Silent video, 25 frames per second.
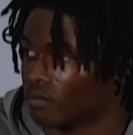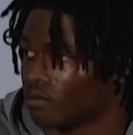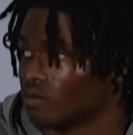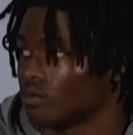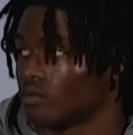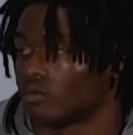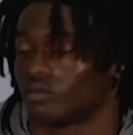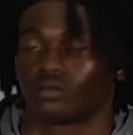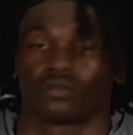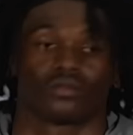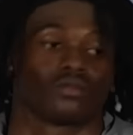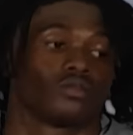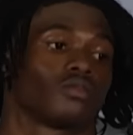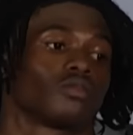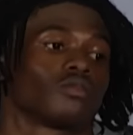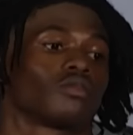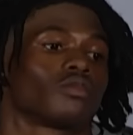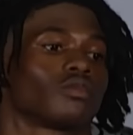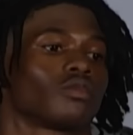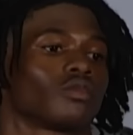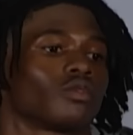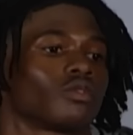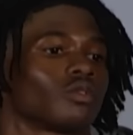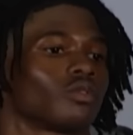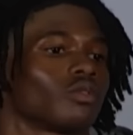Over
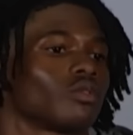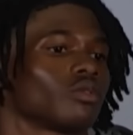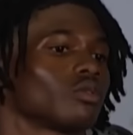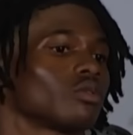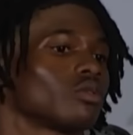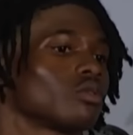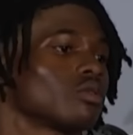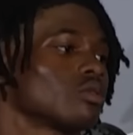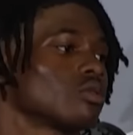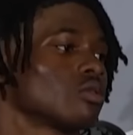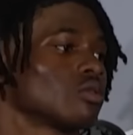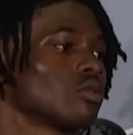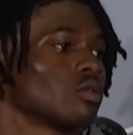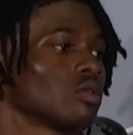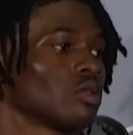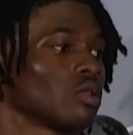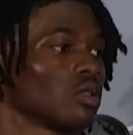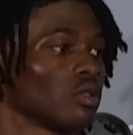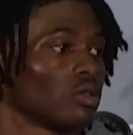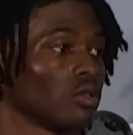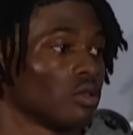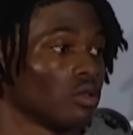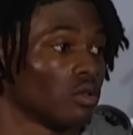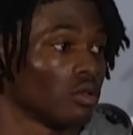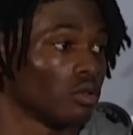to
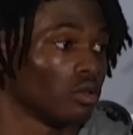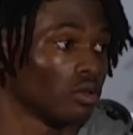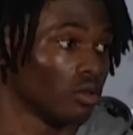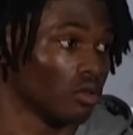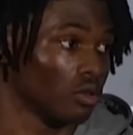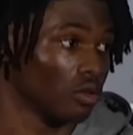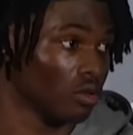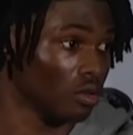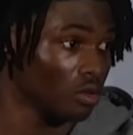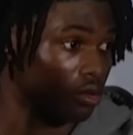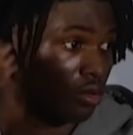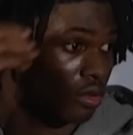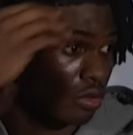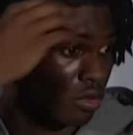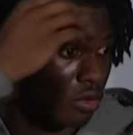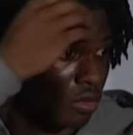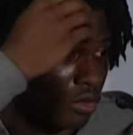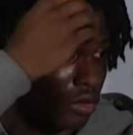the left, Rob Aller,